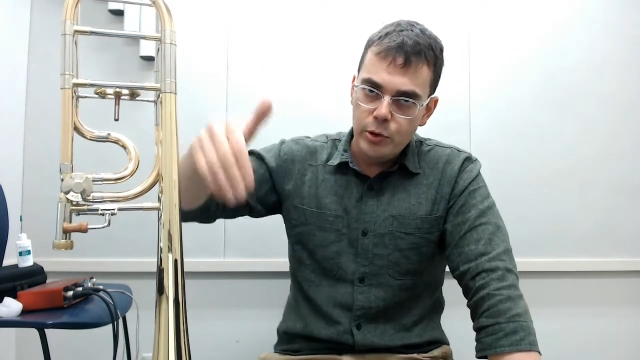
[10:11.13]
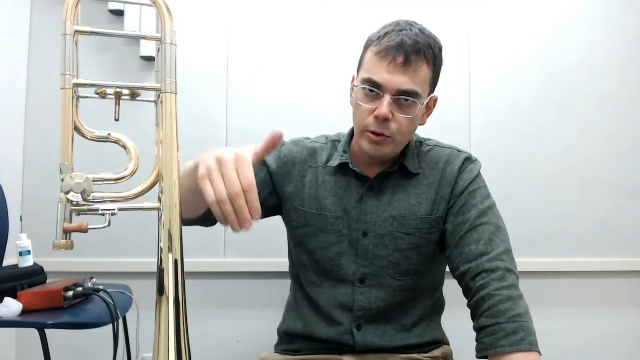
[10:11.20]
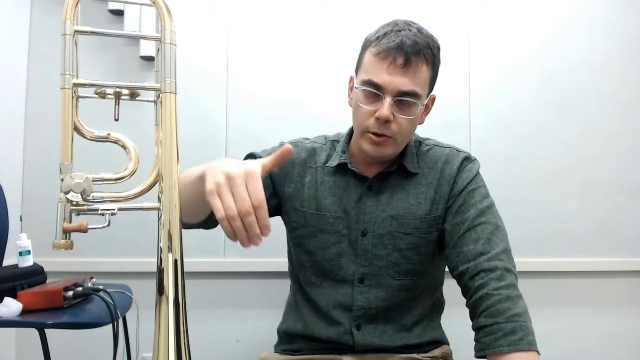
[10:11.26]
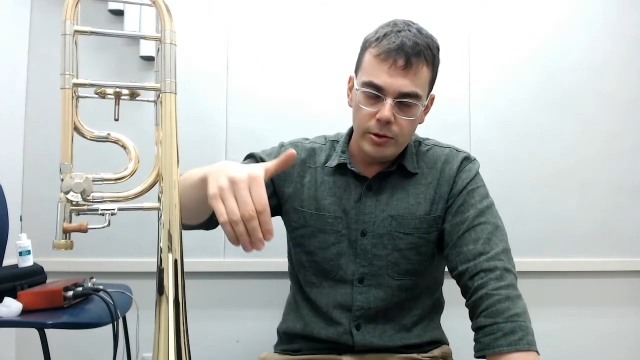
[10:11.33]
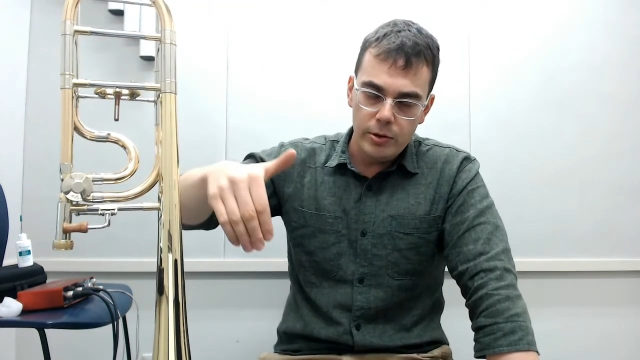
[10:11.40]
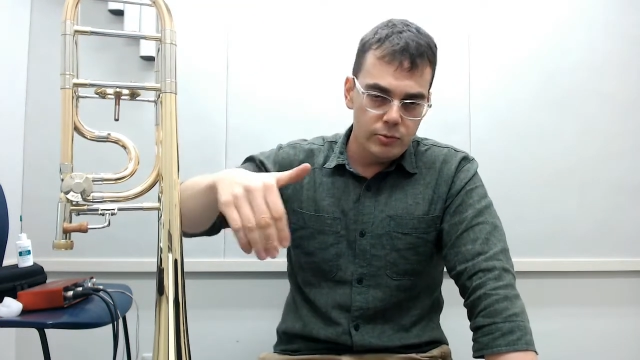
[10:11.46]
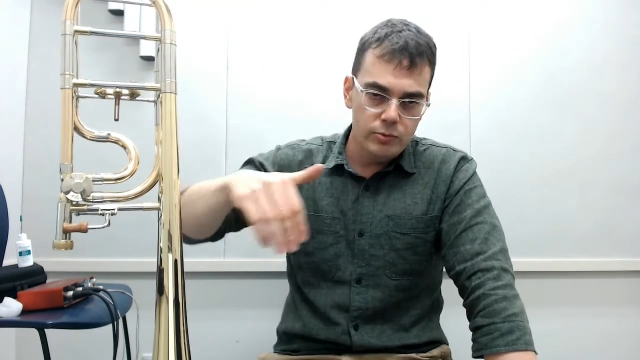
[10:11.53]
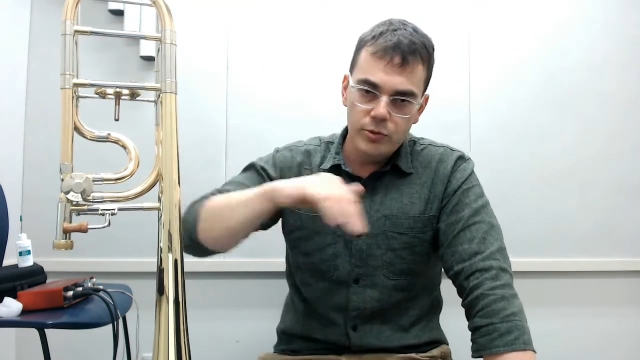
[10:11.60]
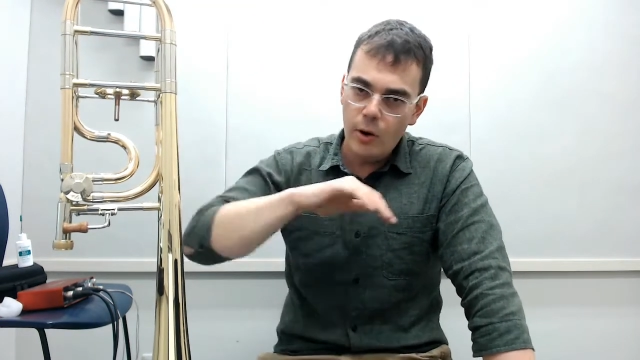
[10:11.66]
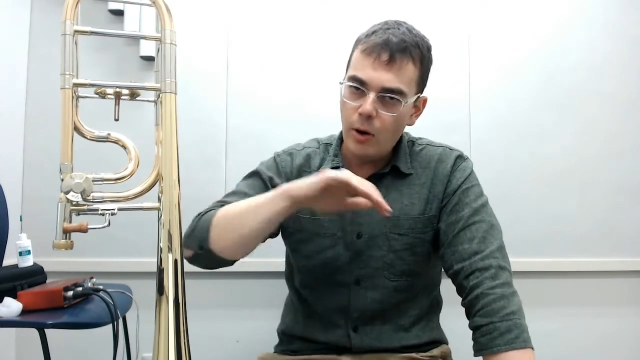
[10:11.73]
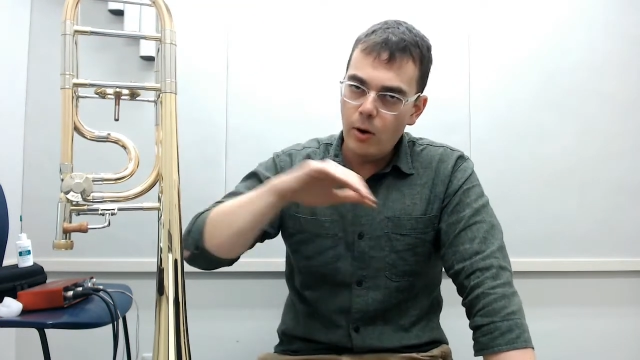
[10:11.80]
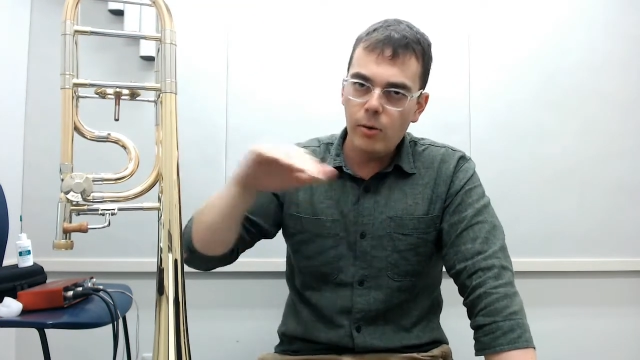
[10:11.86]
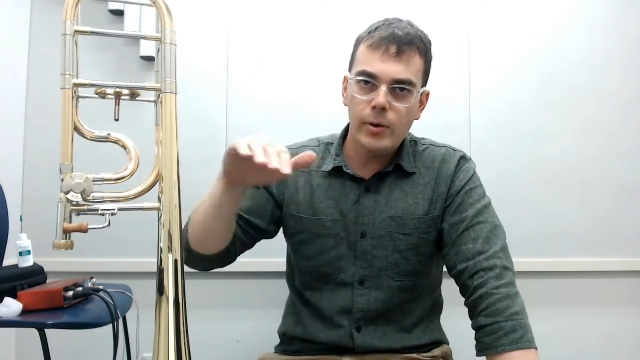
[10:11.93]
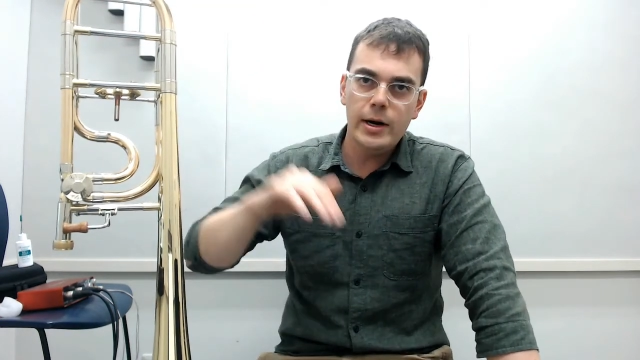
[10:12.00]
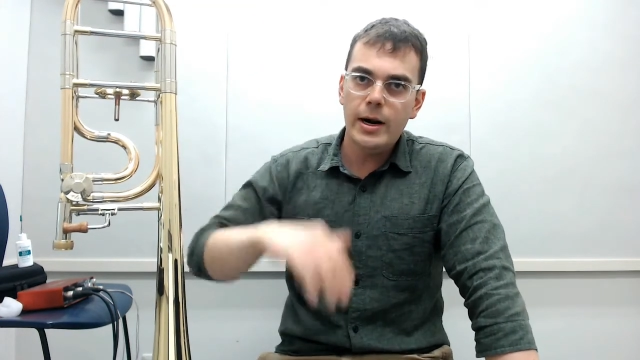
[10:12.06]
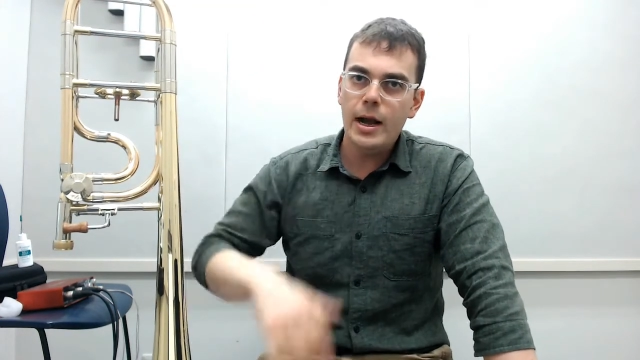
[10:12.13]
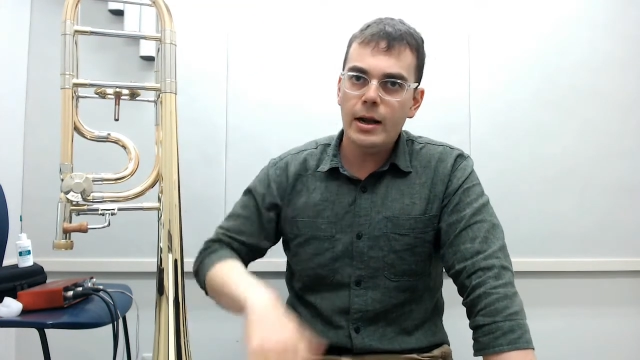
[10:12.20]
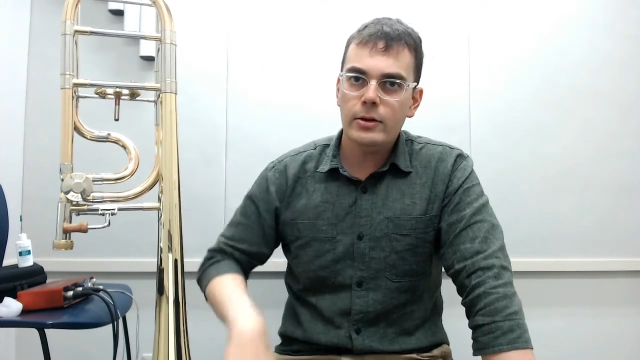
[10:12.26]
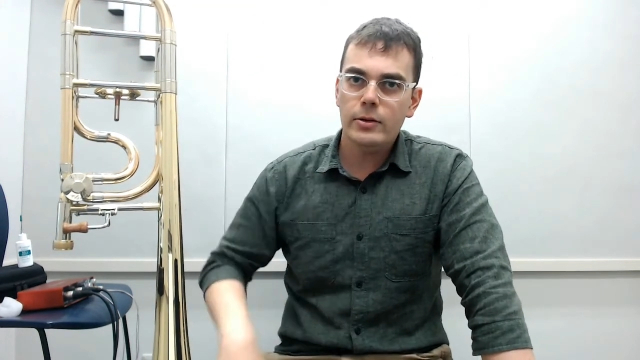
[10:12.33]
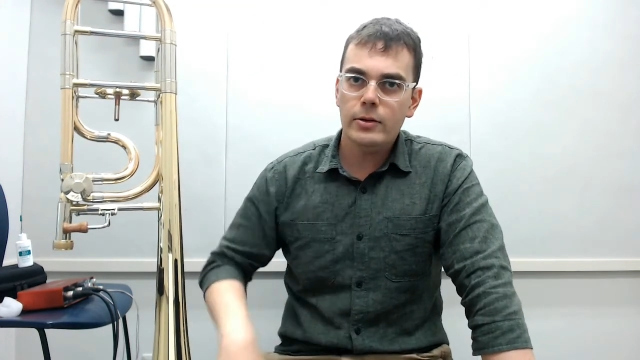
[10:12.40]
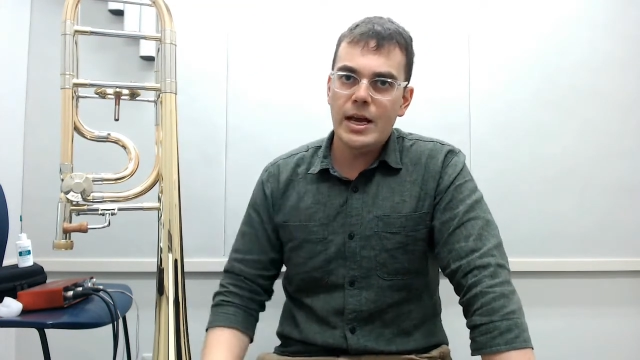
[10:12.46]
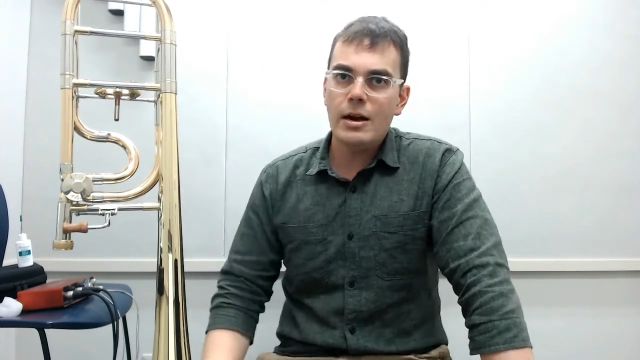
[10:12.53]
You don't want to knock
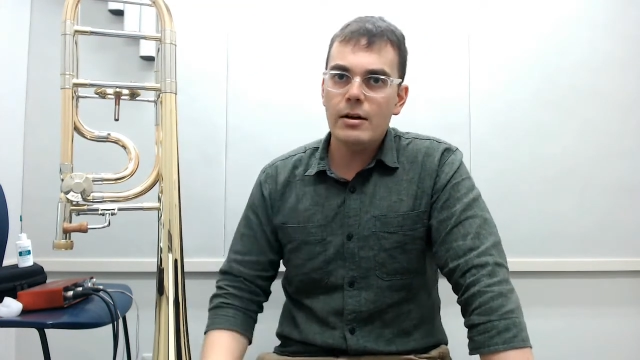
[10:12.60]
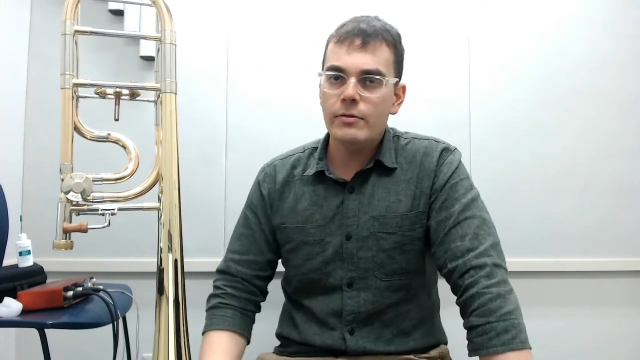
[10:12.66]
those out of